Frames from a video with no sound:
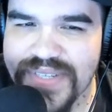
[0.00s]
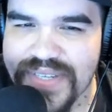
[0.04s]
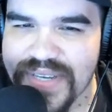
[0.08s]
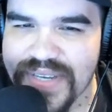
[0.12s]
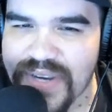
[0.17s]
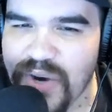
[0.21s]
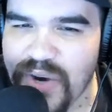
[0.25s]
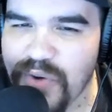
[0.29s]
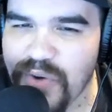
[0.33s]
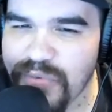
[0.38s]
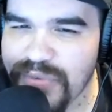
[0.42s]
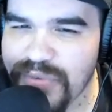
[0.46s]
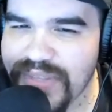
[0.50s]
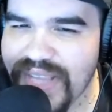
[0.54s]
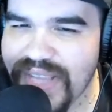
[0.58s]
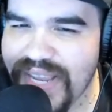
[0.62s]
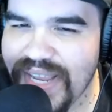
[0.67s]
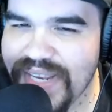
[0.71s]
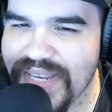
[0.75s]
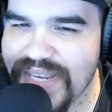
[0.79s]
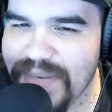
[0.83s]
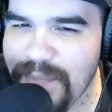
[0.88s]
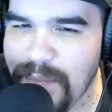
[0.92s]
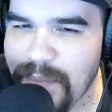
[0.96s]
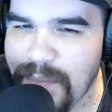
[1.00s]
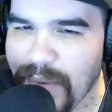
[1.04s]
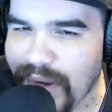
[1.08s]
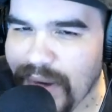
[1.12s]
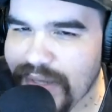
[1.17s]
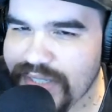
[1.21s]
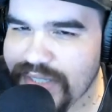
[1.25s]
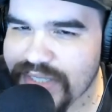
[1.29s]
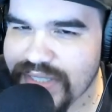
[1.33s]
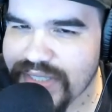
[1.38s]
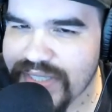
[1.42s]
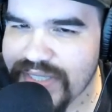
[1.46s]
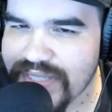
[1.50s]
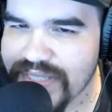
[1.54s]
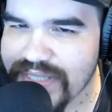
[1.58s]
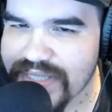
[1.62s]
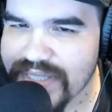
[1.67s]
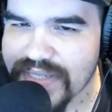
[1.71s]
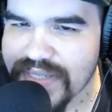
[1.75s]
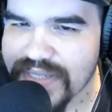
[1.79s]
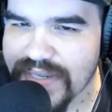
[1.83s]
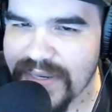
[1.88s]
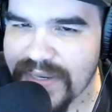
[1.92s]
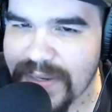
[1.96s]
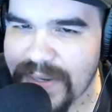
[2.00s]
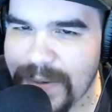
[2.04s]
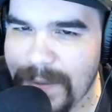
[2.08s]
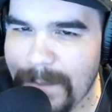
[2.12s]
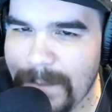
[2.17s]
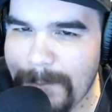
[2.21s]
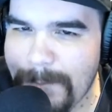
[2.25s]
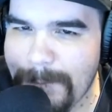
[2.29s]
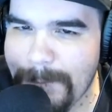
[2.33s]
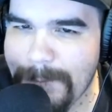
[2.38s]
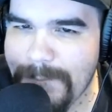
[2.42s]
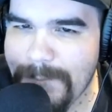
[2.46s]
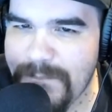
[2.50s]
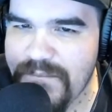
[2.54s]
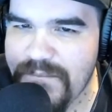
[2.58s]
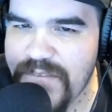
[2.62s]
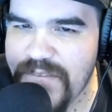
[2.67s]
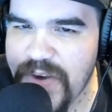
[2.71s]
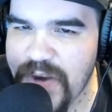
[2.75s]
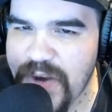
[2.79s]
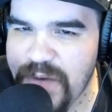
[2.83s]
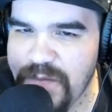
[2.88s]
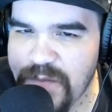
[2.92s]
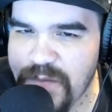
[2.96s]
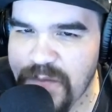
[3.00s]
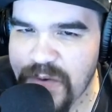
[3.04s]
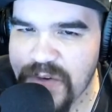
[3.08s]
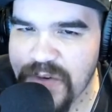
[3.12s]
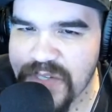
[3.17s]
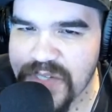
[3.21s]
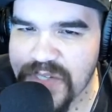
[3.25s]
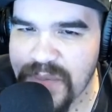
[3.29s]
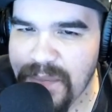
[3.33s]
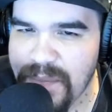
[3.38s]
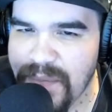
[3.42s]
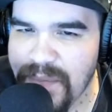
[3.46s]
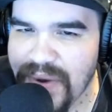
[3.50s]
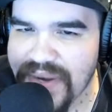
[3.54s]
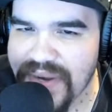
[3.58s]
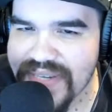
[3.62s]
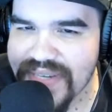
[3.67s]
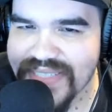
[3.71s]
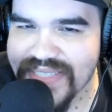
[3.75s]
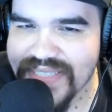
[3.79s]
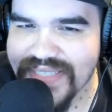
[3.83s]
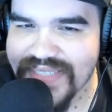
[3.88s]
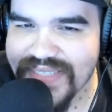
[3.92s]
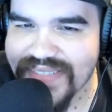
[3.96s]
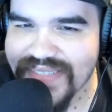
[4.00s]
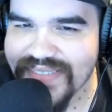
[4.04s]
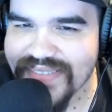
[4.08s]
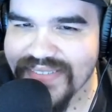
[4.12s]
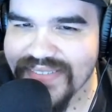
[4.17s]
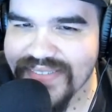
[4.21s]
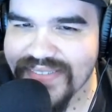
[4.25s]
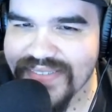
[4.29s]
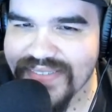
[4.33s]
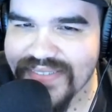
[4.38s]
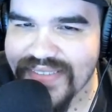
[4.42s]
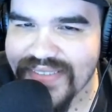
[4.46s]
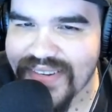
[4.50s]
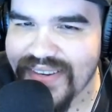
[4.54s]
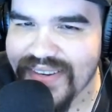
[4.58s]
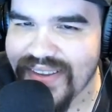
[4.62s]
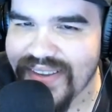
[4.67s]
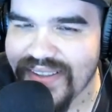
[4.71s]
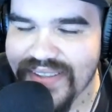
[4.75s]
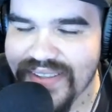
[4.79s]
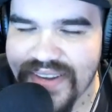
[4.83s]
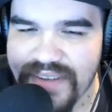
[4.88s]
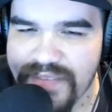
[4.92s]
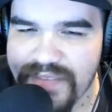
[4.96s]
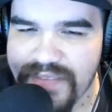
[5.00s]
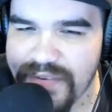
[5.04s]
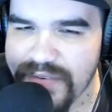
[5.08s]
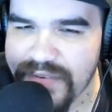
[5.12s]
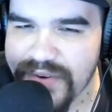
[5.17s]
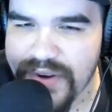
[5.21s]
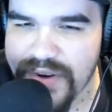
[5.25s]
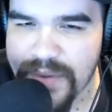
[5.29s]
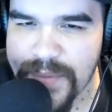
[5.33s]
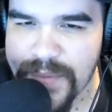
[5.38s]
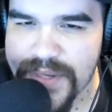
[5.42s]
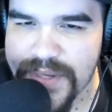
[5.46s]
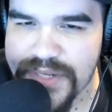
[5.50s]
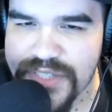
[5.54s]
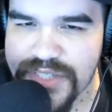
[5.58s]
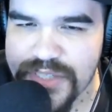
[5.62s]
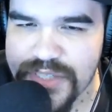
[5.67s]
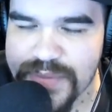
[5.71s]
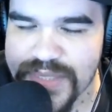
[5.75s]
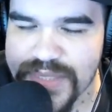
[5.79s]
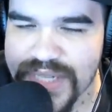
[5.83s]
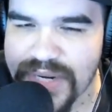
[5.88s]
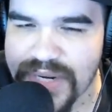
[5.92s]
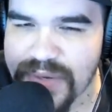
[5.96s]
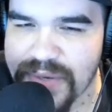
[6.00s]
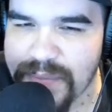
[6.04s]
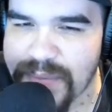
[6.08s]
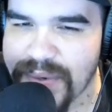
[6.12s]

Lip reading: Hopefully I didn't botch this very first unboxing that I've ever done on my YouTube channel,